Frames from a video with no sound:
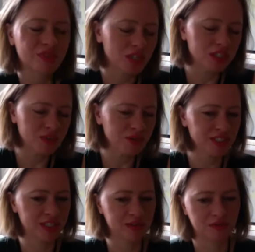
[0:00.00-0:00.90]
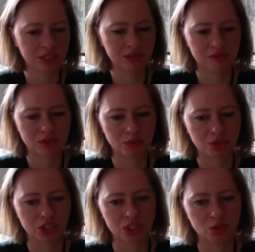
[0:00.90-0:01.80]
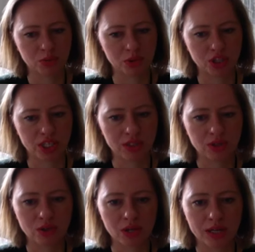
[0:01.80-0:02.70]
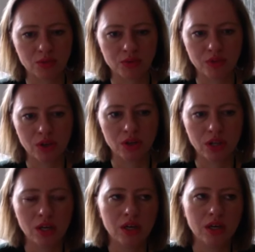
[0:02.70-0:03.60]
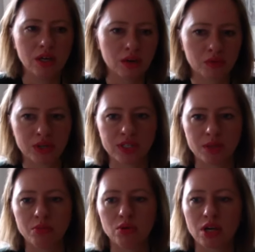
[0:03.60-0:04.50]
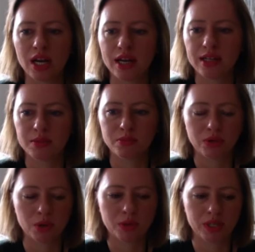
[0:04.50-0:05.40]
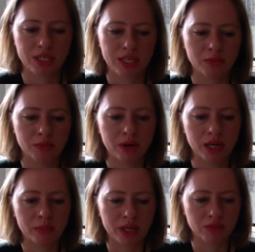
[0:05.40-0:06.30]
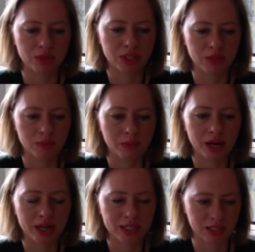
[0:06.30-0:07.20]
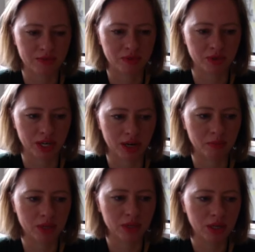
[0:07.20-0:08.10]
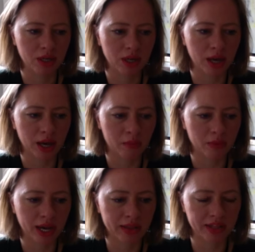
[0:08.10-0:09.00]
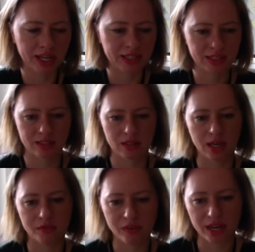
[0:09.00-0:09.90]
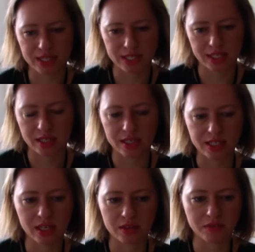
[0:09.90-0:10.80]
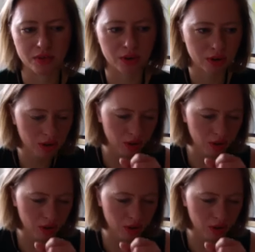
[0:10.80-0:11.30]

It's very different from project to project. You know, like we've done, for example, Claire's property in Plymouth, we did marketing for them. Um, and that's uh, flats that are selling for